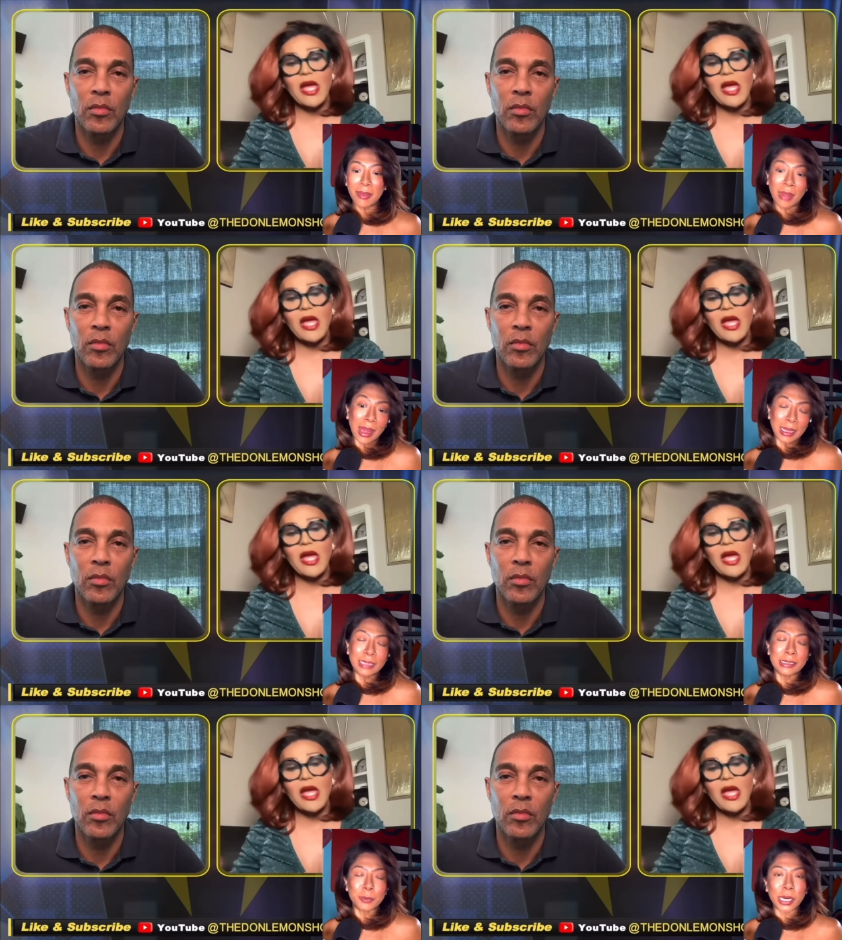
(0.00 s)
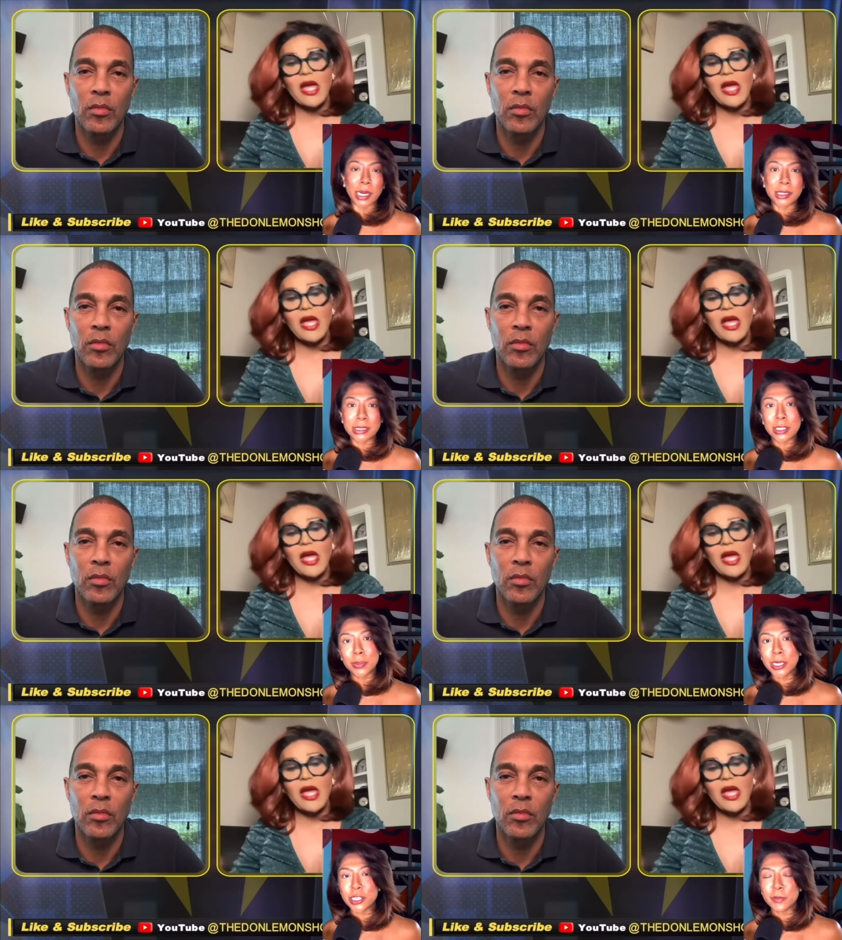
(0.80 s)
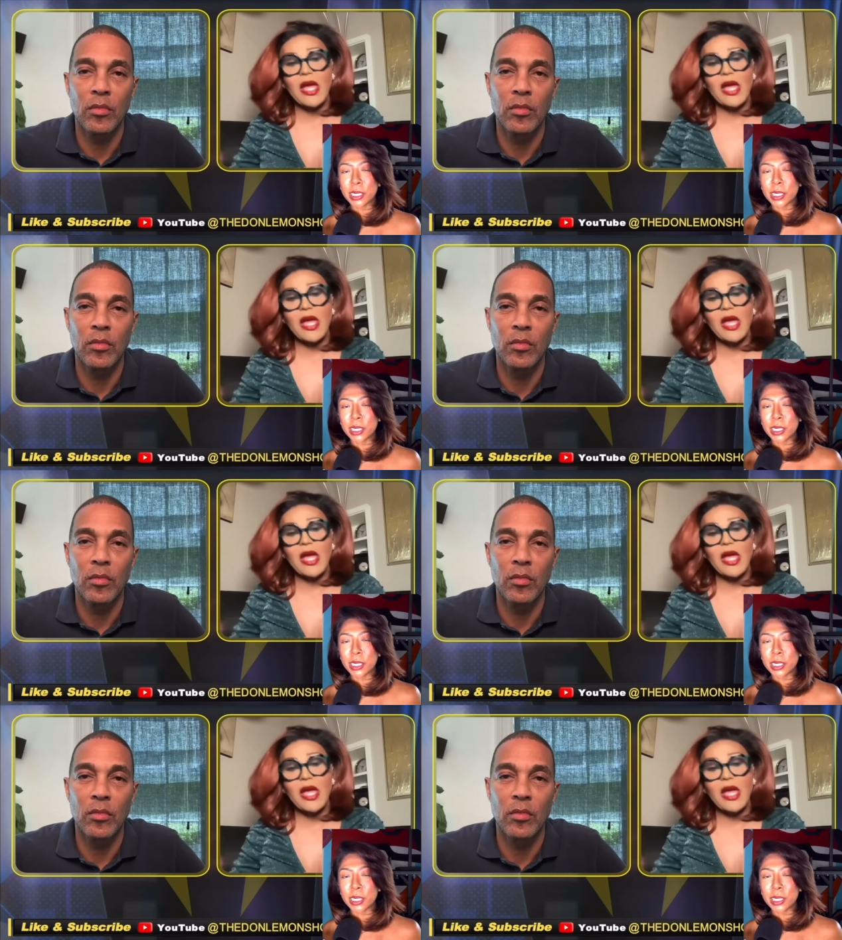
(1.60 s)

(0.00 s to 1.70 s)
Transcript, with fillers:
Speaker 1: That is a precarious situation